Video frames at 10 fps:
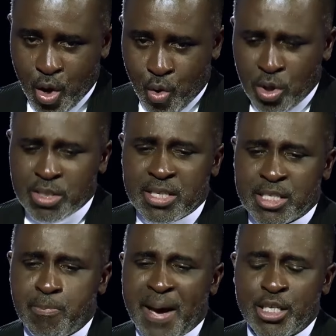What is the
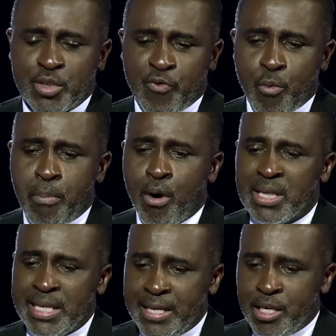Spanish Football
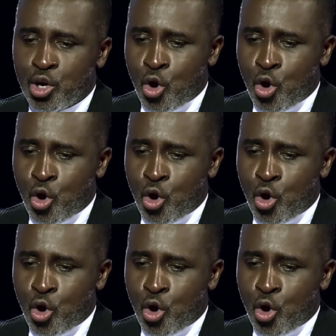League